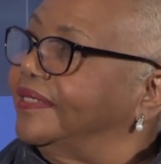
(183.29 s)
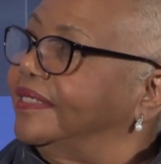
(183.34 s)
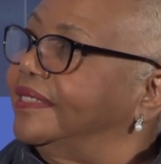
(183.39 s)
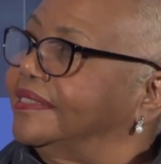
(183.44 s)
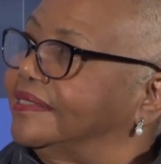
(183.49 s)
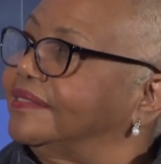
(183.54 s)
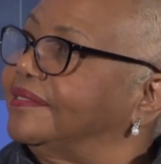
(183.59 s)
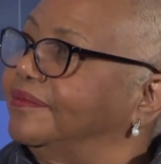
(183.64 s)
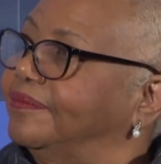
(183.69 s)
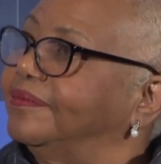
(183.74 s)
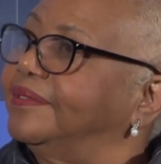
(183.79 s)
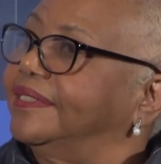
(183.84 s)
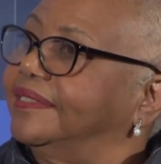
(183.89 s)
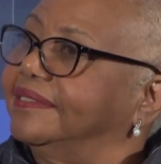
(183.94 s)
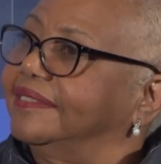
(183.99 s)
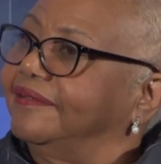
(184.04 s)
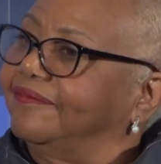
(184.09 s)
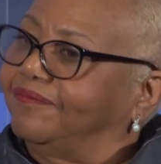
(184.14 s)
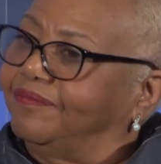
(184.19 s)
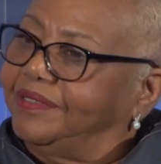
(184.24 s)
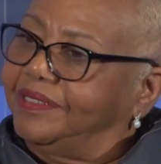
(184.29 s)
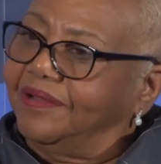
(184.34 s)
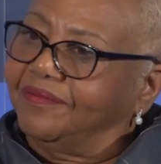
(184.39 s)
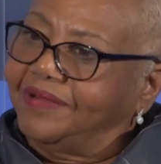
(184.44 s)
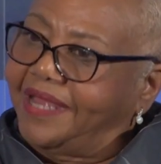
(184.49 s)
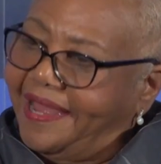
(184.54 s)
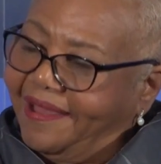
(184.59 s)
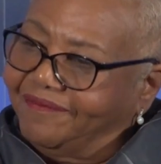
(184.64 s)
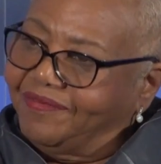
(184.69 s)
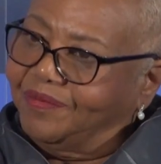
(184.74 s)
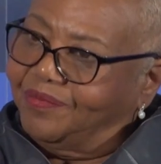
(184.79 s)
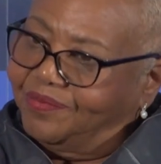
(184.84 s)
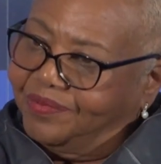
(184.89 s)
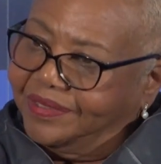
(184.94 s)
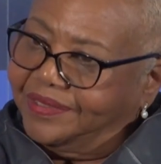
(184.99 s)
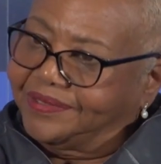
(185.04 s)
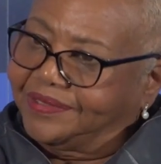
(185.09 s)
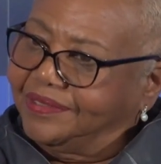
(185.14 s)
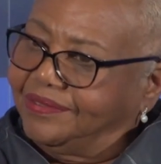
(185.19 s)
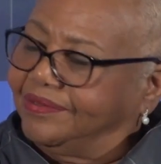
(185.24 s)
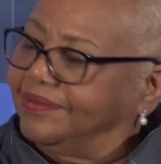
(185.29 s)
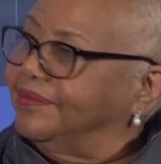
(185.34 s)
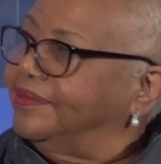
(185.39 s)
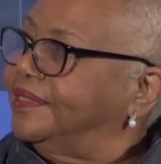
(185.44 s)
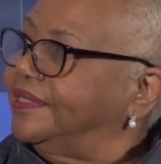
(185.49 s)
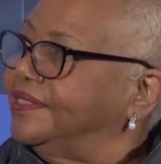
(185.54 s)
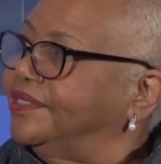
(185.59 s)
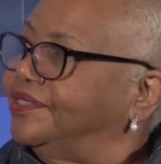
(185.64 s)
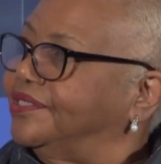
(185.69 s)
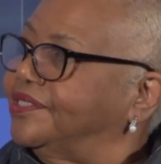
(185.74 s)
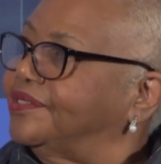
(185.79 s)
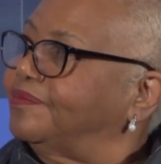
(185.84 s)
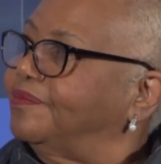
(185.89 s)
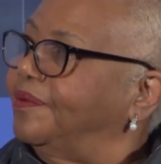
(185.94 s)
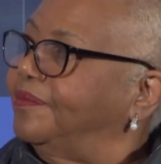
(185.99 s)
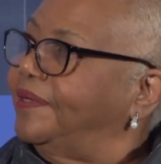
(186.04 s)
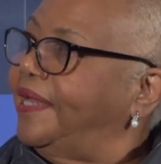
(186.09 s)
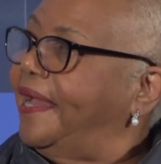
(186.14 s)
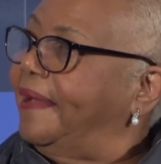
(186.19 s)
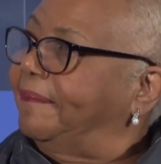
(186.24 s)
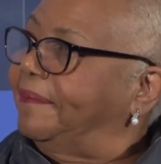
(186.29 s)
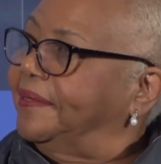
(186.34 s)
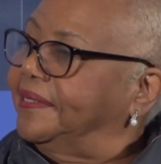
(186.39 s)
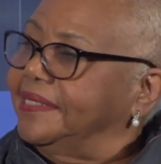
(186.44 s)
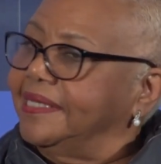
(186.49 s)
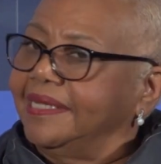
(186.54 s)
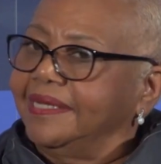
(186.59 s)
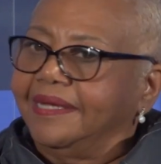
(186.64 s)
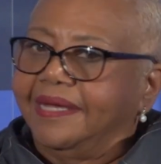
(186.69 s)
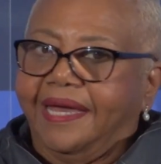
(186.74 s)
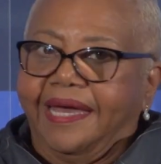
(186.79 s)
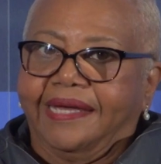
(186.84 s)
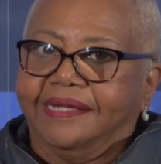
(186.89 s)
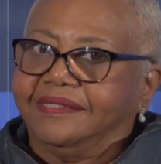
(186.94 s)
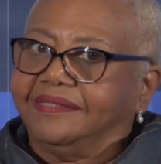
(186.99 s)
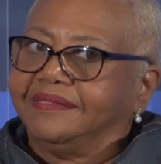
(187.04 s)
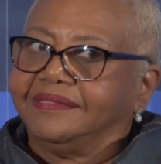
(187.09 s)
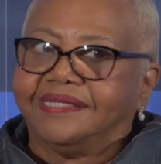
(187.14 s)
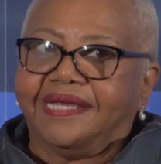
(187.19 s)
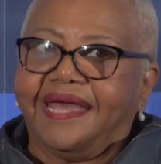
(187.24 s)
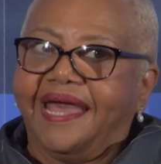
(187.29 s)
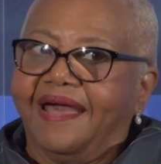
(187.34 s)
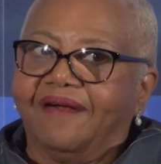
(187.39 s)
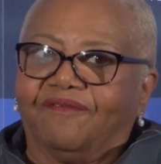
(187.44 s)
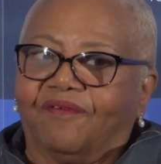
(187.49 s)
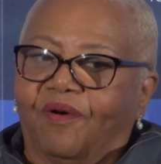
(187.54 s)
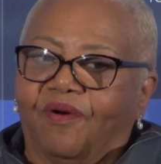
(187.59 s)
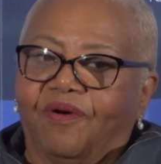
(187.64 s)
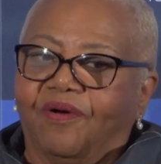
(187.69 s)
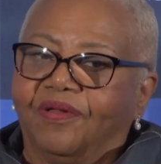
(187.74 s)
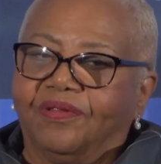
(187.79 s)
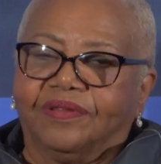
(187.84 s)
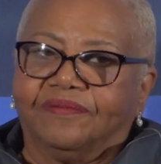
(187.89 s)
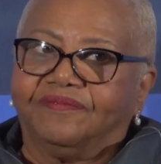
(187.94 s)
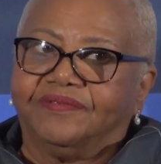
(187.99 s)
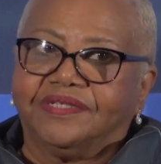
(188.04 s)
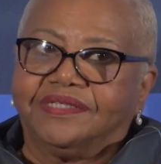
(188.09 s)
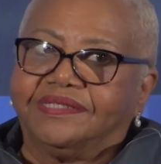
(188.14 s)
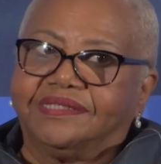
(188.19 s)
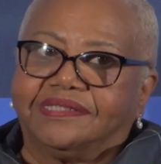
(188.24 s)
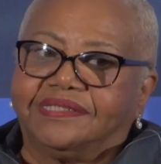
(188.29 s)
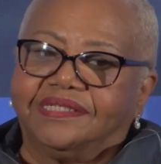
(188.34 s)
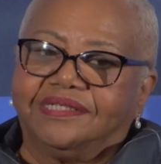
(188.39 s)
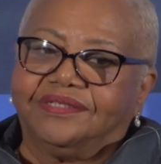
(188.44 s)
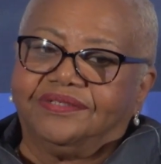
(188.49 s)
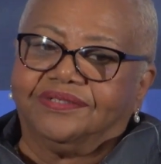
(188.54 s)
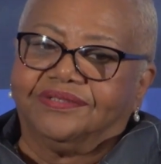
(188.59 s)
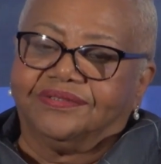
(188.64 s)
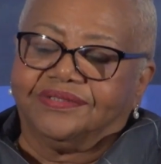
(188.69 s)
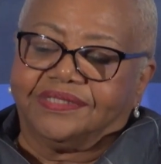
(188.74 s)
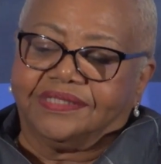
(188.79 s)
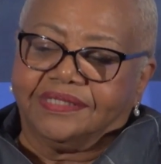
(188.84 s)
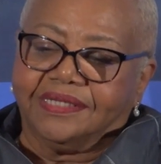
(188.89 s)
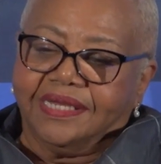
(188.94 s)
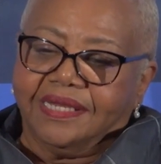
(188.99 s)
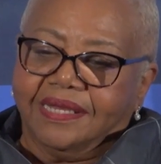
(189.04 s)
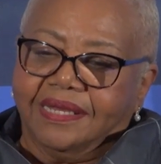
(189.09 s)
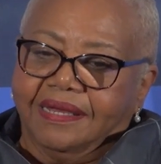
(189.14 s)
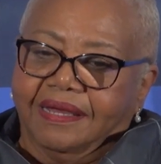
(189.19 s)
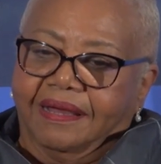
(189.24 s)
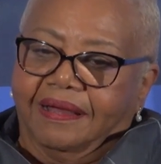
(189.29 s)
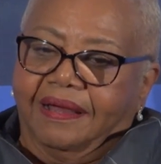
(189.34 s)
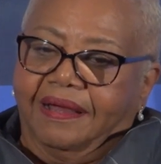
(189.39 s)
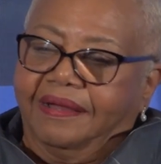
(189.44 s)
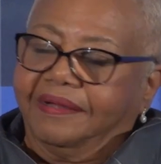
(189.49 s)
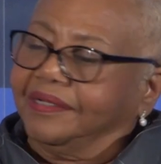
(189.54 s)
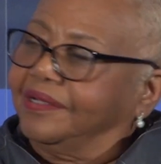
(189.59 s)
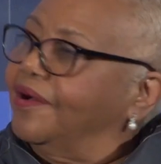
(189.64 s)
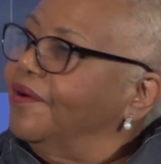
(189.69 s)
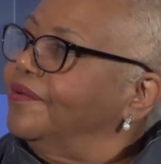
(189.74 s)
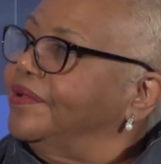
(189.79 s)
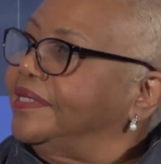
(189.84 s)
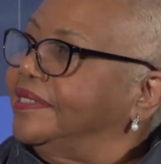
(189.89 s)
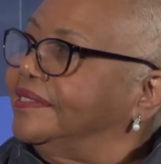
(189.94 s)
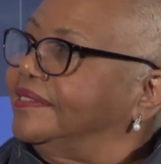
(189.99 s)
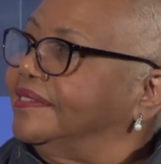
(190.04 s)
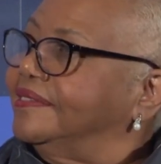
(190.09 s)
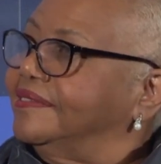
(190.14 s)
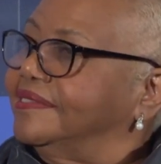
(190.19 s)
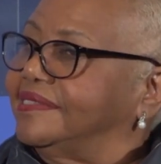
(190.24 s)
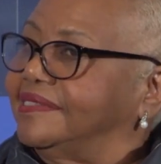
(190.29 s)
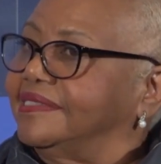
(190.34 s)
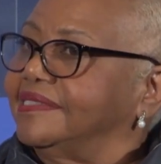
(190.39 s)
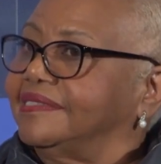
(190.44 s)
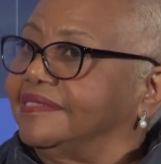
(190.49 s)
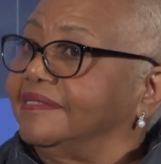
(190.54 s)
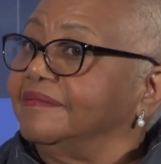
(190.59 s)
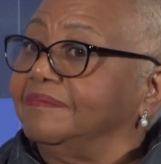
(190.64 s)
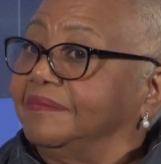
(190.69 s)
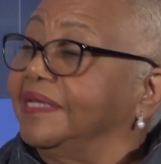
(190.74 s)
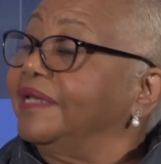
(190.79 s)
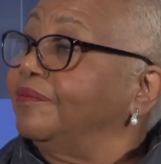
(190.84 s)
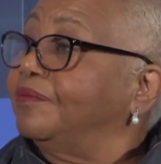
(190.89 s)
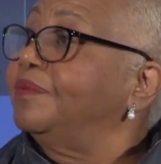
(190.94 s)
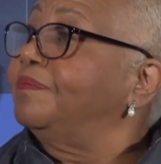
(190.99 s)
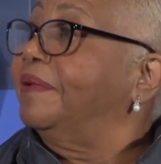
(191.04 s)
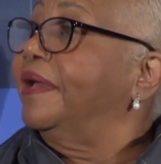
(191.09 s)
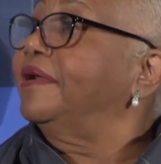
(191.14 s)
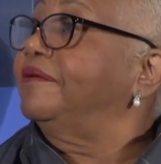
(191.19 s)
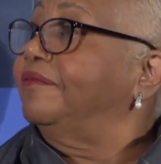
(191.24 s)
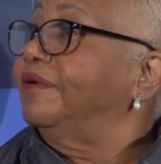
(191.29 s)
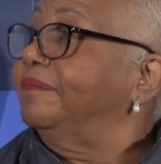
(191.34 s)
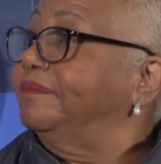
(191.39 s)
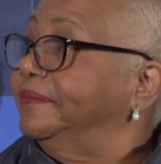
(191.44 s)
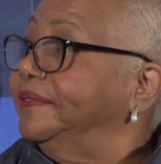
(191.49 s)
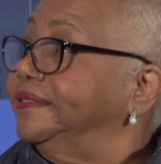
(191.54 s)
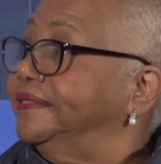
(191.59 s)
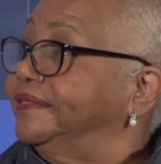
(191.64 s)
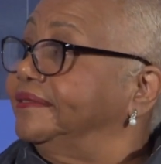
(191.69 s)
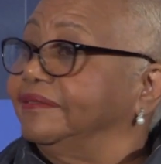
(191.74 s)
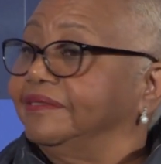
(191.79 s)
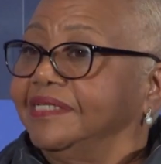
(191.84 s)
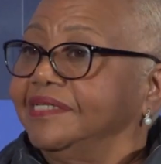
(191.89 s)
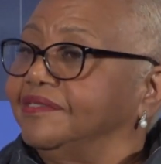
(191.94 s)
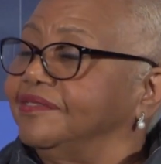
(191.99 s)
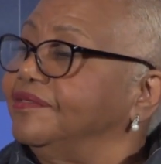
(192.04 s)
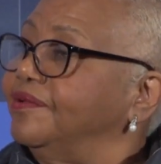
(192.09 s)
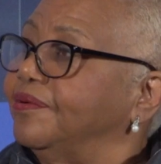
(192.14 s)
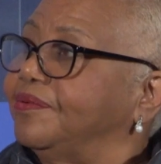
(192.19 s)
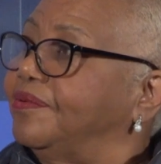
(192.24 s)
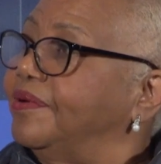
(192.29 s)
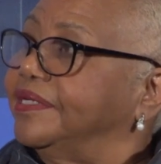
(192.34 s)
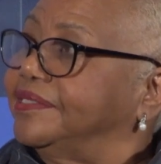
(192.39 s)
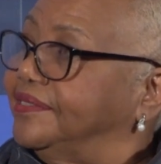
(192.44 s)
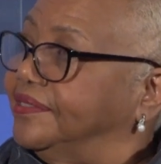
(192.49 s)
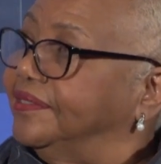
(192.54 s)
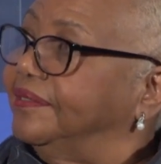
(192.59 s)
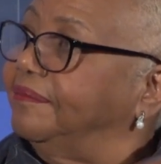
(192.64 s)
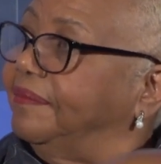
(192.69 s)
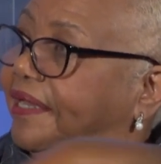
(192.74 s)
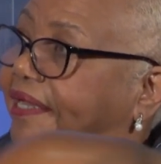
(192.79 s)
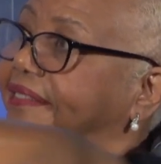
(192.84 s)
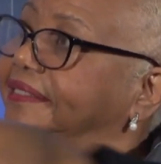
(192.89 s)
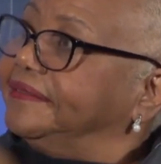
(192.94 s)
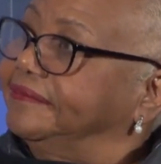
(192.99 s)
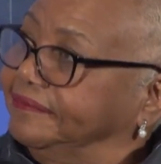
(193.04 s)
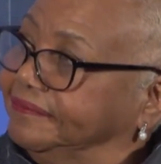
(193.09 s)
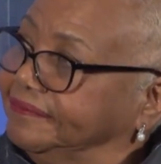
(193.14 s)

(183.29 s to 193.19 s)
It's the will. If we don't have the will to do it, it just won't happen. And to have all of these seniors going into the system, it will bankrupt us. There's no question about it.